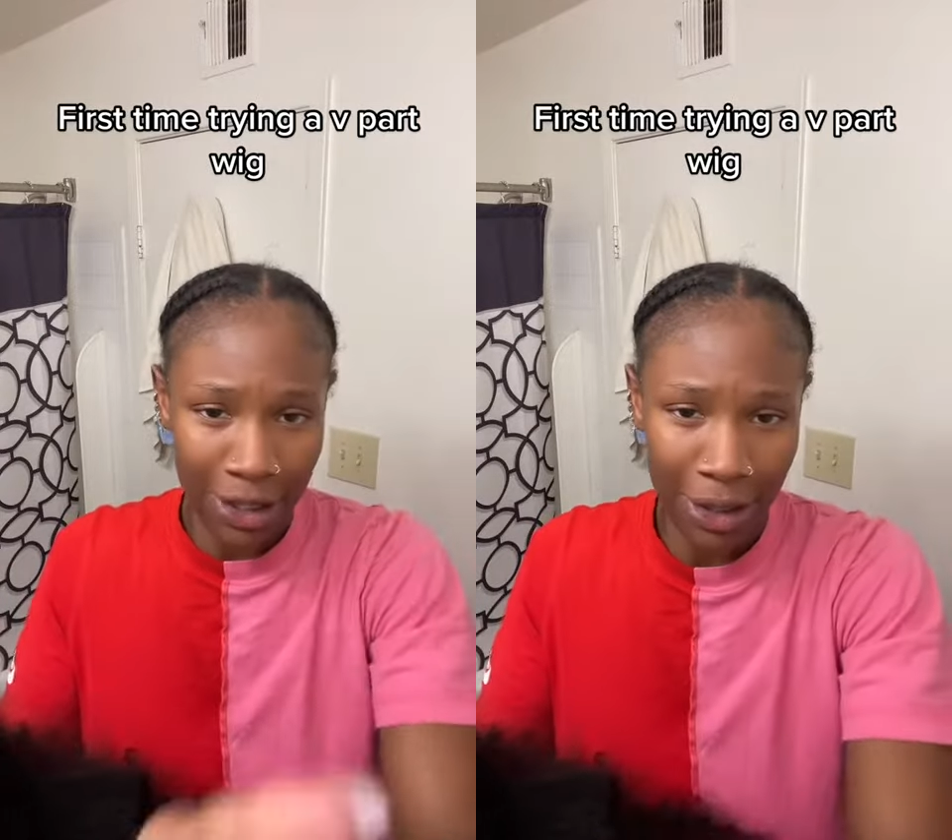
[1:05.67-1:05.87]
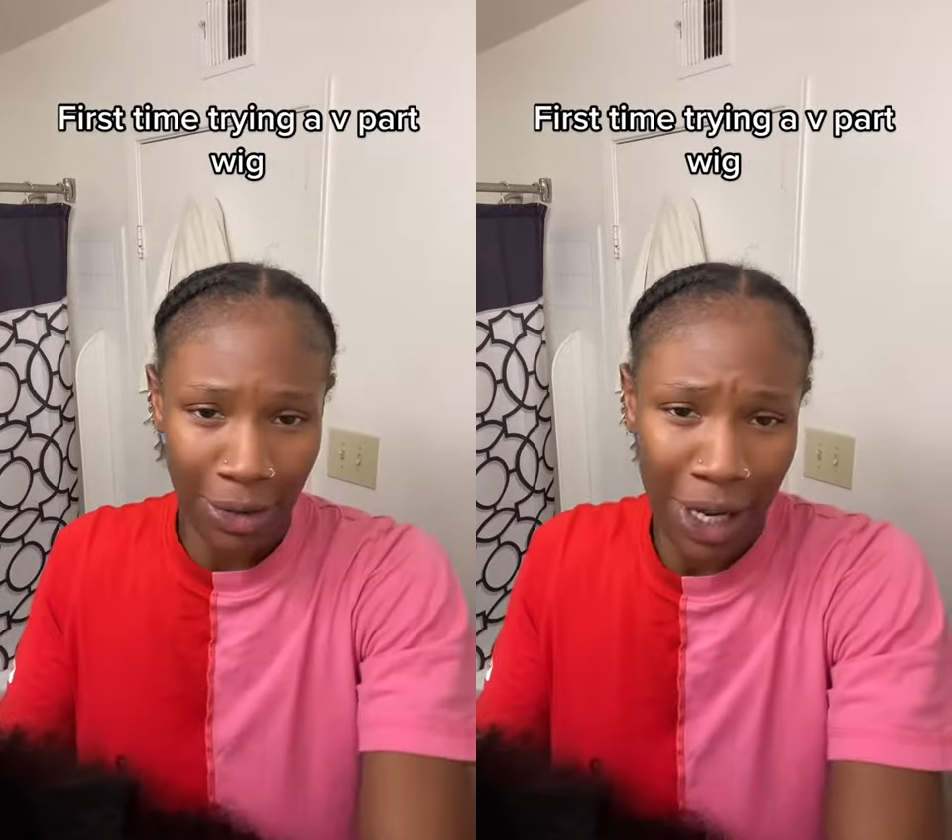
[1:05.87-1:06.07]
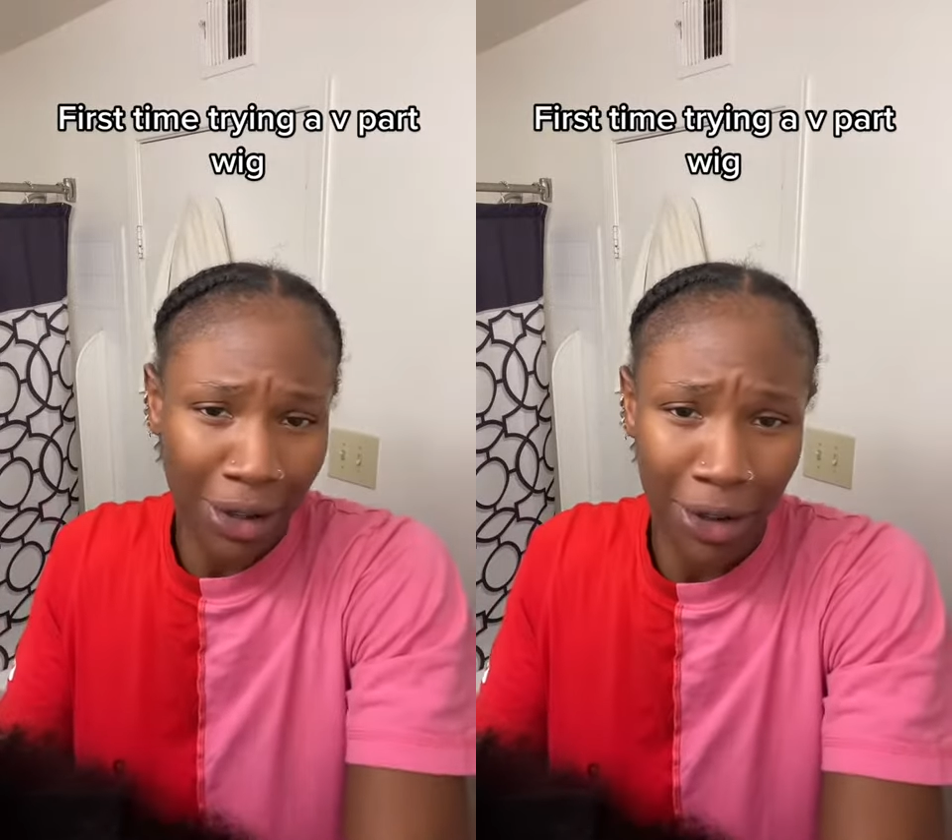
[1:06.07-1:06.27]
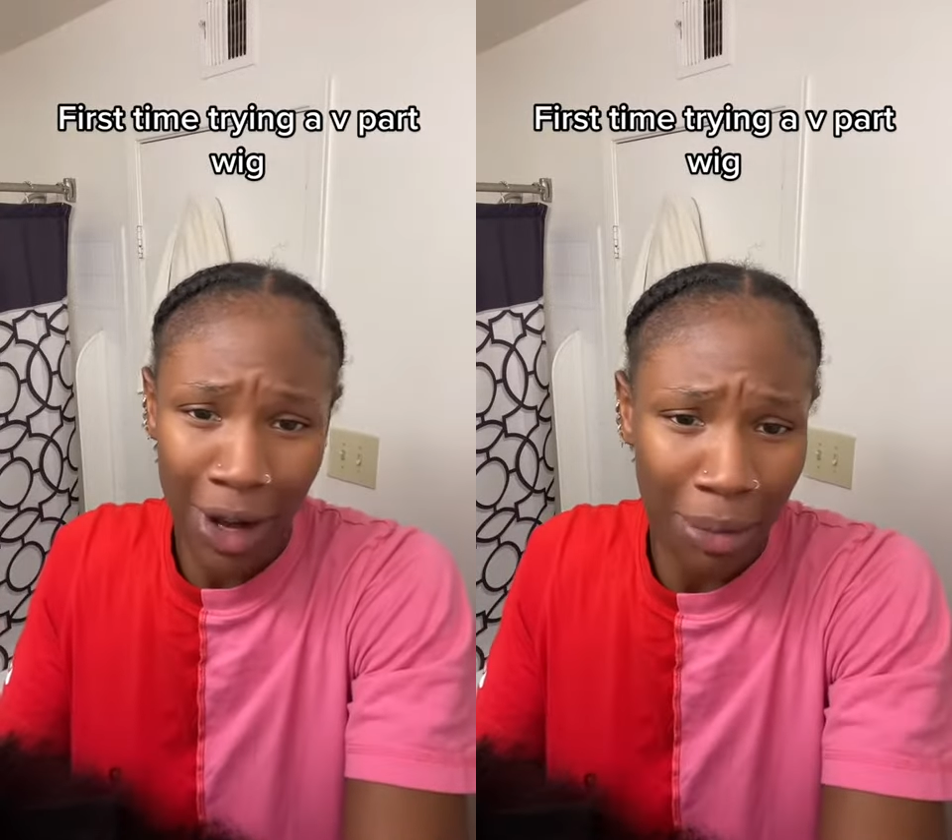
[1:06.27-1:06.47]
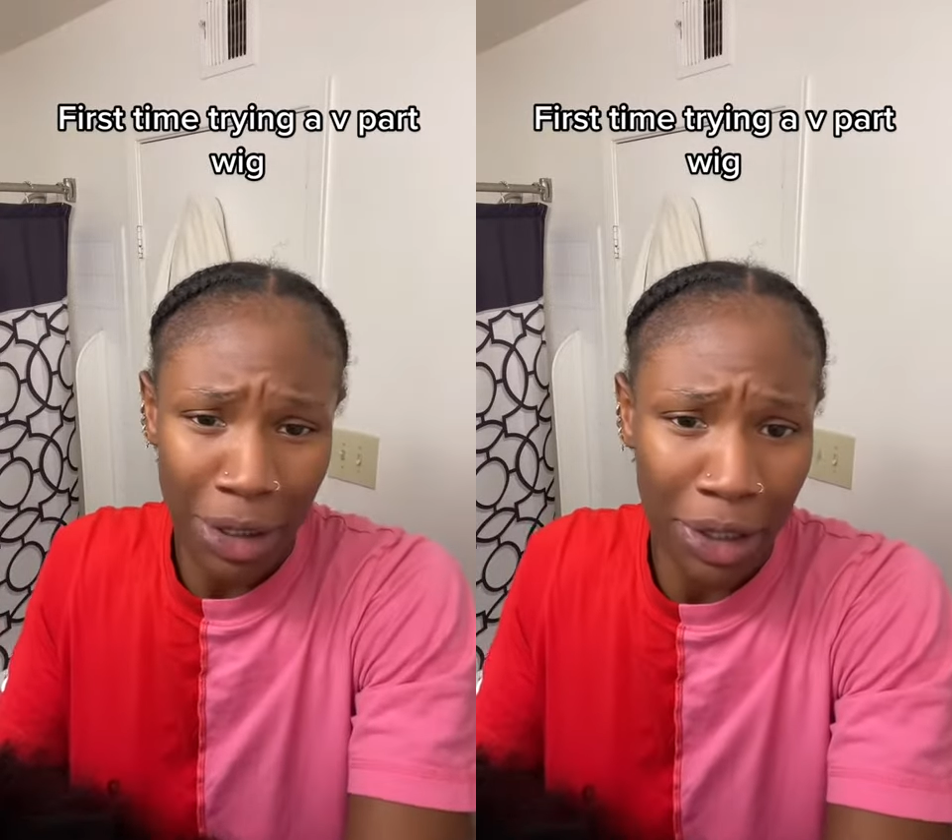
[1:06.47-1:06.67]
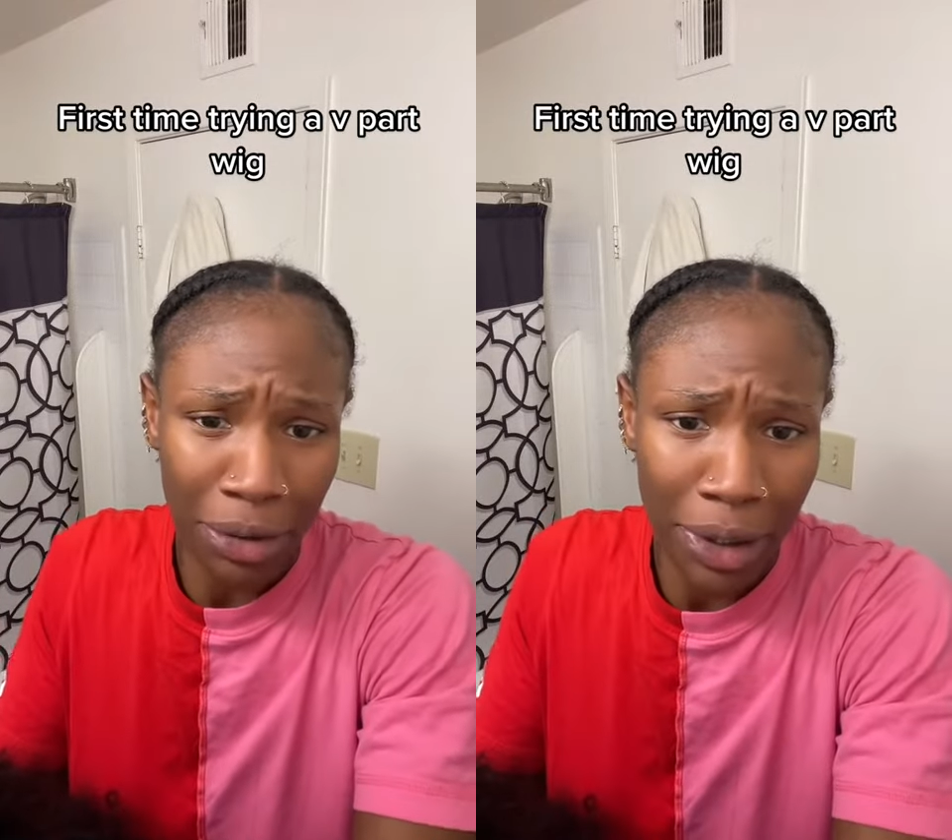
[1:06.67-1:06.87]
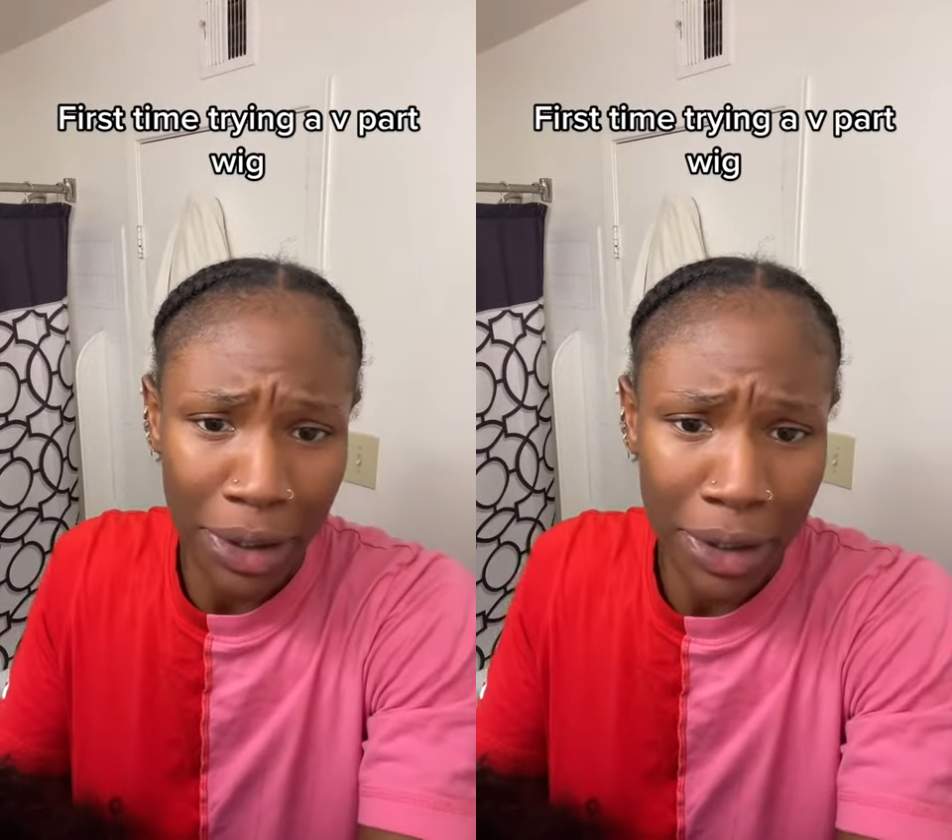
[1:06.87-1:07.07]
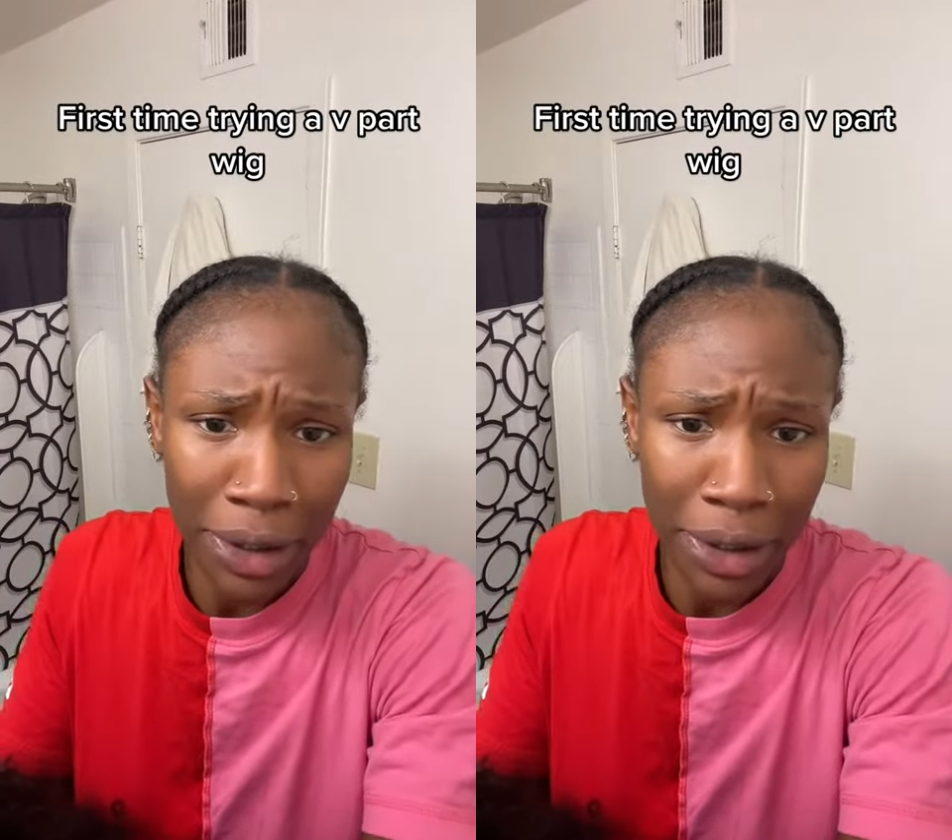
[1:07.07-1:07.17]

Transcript: I don't know how I'm gonna show this.